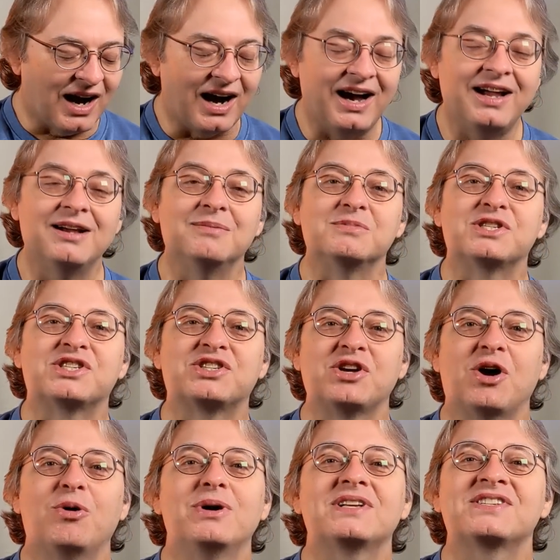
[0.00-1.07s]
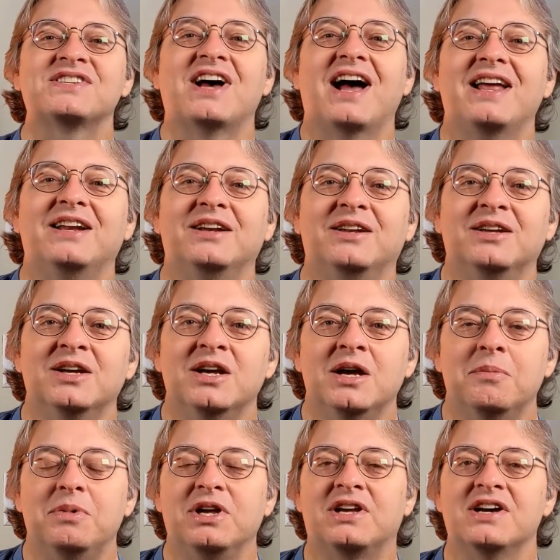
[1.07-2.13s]
I am so excited
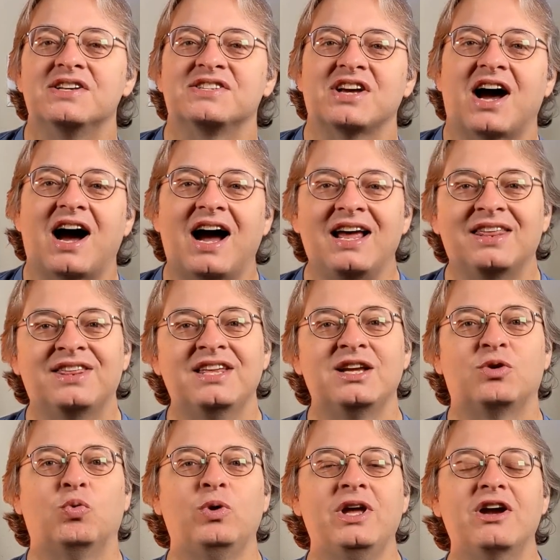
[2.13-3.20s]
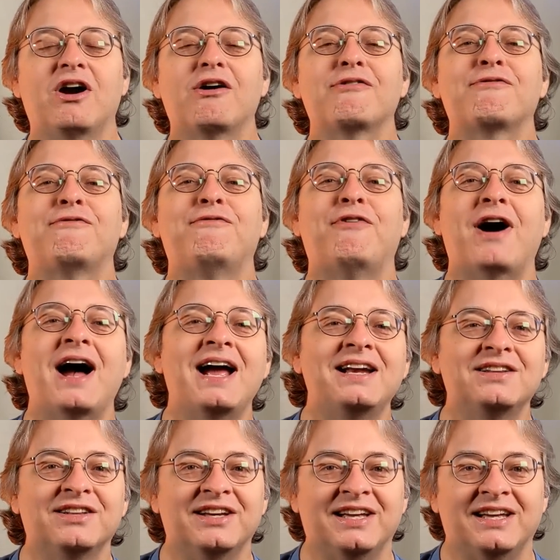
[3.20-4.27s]
because I think we are
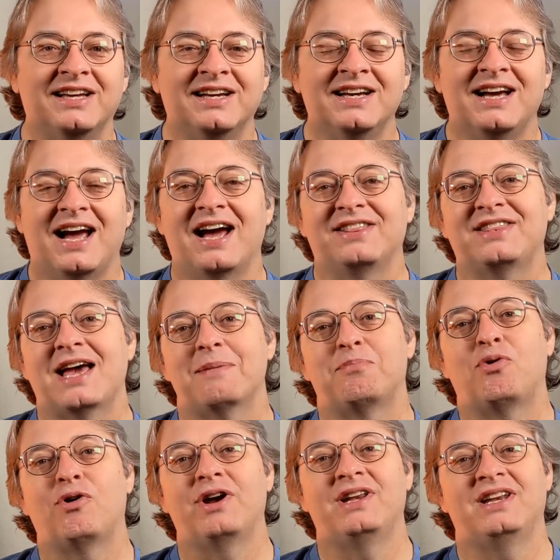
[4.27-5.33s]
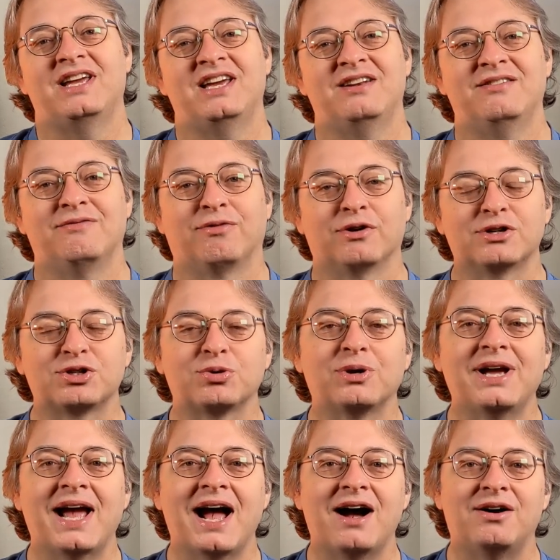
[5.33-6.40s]
finally at that point in virtual
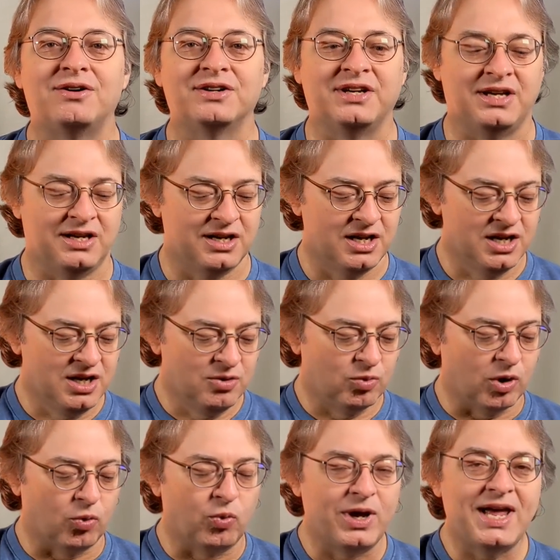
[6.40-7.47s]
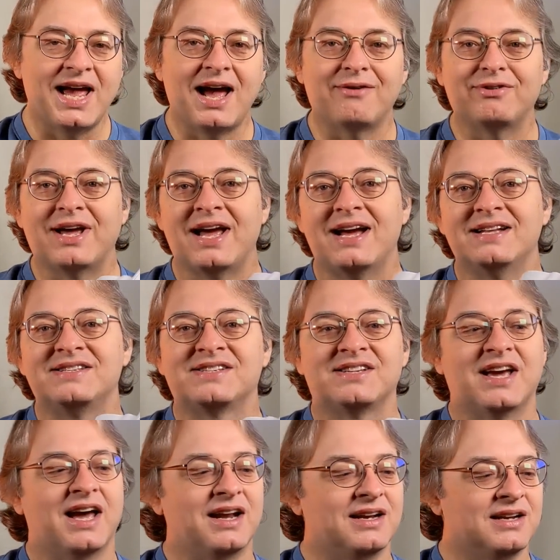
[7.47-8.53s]
reality where we have a
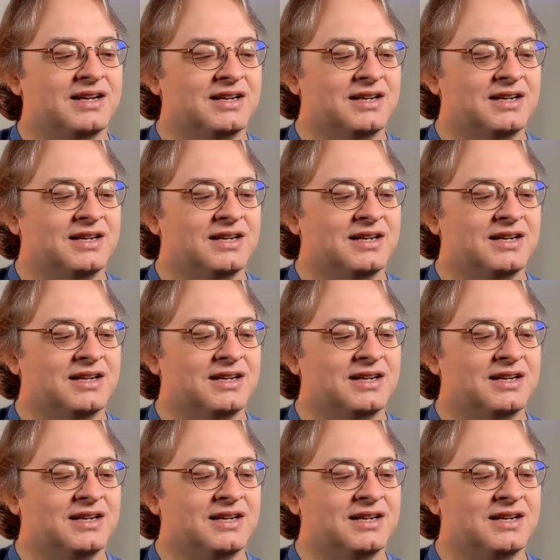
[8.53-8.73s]
headset